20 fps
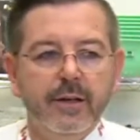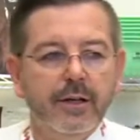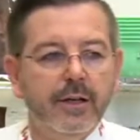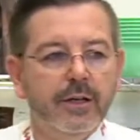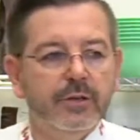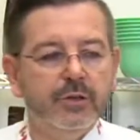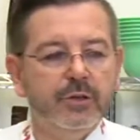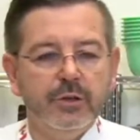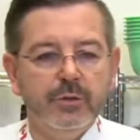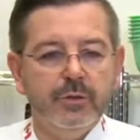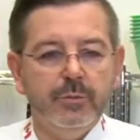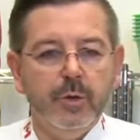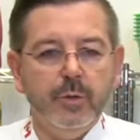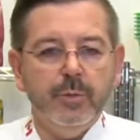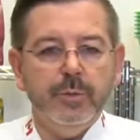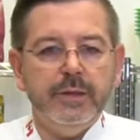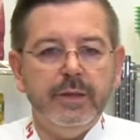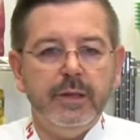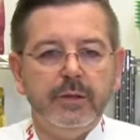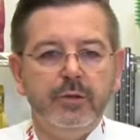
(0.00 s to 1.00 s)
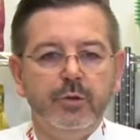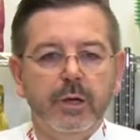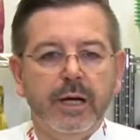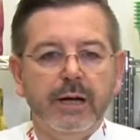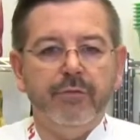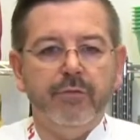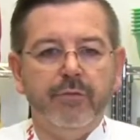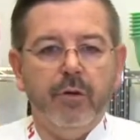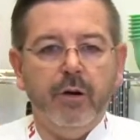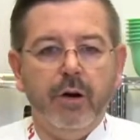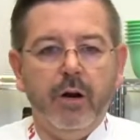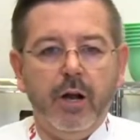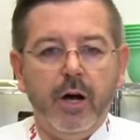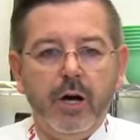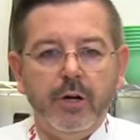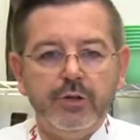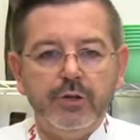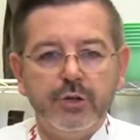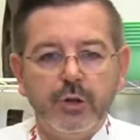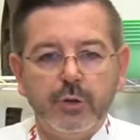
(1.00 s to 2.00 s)
A certain moment that you have
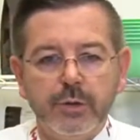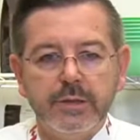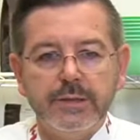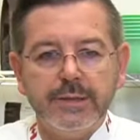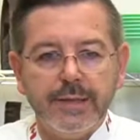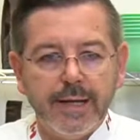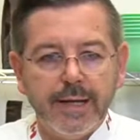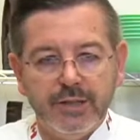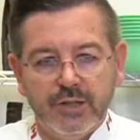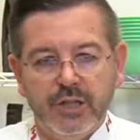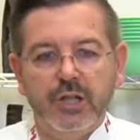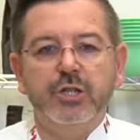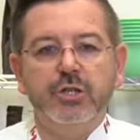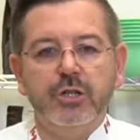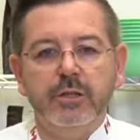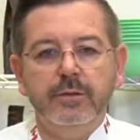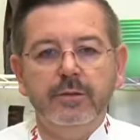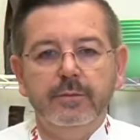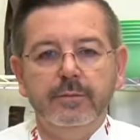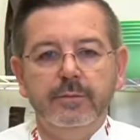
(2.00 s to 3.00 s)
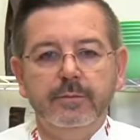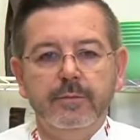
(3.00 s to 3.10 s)
launched the crystallization,